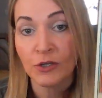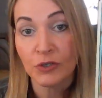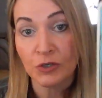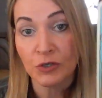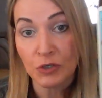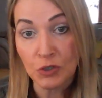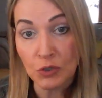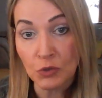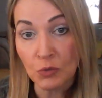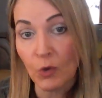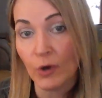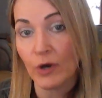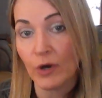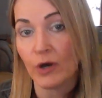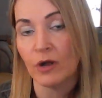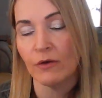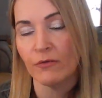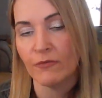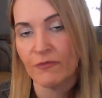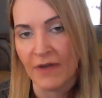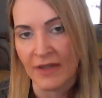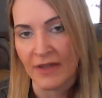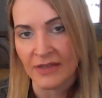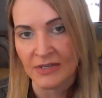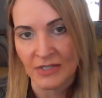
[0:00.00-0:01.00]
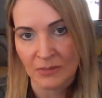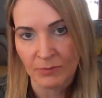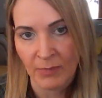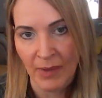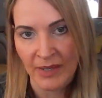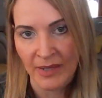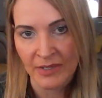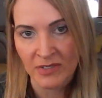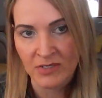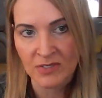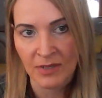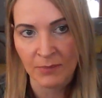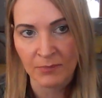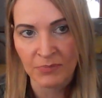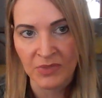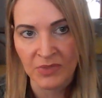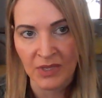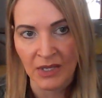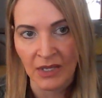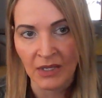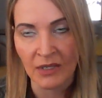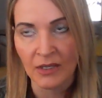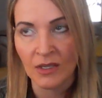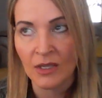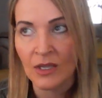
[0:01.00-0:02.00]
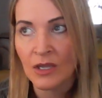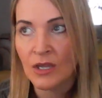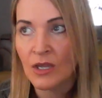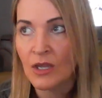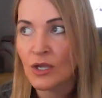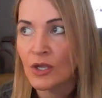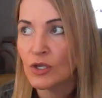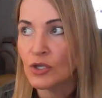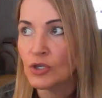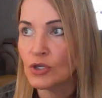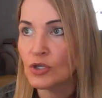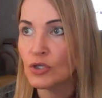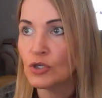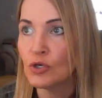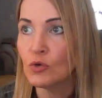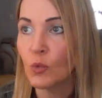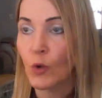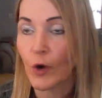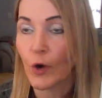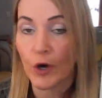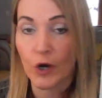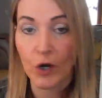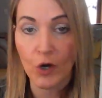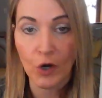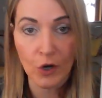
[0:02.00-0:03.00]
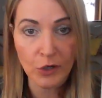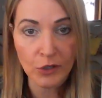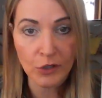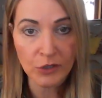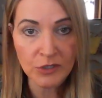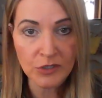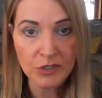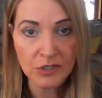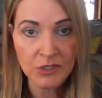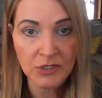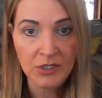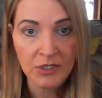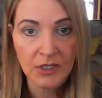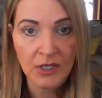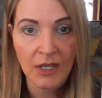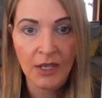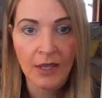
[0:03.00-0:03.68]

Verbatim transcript: you were offended by something. You were hurt.